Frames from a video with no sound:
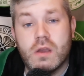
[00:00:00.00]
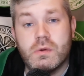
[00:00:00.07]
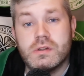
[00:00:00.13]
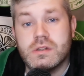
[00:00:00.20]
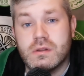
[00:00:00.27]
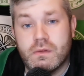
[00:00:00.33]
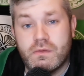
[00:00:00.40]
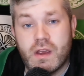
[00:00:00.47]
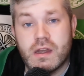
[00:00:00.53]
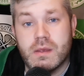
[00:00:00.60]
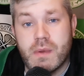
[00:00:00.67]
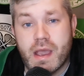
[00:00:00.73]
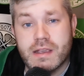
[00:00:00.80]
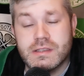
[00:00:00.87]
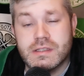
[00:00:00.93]
I wish him the
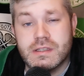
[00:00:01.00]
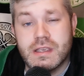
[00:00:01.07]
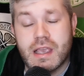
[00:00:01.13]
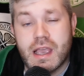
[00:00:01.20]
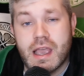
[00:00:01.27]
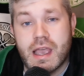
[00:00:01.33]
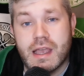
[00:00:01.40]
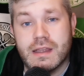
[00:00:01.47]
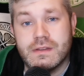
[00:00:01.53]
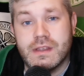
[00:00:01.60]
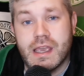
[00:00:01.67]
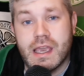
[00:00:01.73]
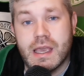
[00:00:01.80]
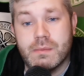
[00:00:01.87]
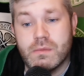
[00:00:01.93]
very best,
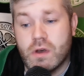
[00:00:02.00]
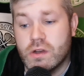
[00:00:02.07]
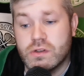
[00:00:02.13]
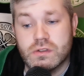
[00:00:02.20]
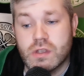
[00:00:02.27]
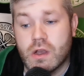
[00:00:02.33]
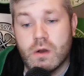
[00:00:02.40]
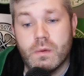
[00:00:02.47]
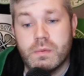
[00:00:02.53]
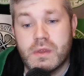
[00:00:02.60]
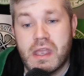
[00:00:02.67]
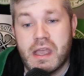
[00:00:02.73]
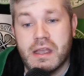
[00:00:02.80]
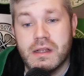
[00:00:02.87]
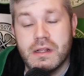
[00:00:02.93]
and I just
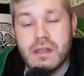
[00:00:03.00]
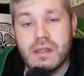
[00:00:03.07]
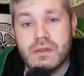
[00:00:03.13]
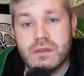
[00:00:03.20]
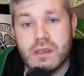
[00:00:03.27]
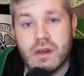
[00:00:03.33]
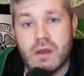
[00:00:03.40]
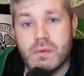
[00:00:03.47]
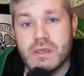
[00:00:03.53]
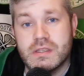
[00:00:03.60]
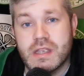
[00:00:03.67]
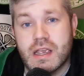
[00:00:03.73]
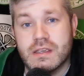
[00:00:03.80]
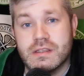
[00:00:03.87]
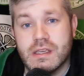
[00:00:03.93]
hope that, you know, we
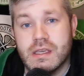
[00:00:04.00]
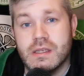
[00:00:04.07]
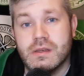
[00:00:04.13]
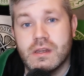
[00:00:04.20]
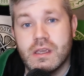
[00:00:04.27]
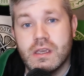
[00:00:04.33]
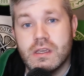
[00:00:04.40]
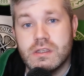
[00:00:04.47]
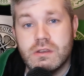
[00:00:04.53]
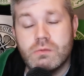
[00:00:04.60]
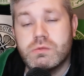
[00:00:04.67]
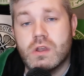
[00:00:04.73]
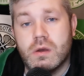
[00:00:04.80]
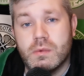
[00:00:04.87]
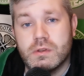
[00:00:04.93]
start seeing
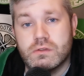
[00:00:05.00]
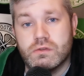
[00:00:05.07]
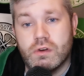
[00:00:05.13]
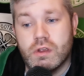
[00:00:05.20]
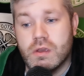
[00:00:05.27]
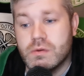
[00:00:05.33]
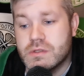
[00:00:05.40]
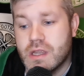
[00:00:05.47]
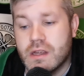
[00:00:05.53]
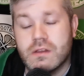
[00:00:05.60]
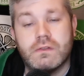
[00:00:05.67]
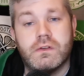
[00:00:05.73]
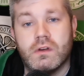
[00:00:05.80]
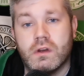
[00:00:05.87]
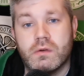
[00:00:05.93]
youth coming through,
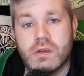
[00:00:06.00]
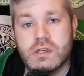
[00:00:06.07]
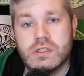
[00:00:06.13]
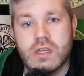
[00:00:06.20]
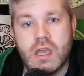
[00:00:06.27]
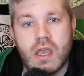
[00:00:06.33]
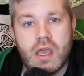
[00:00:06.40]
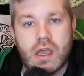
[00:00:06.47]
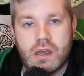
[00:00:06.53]
starting to flourish.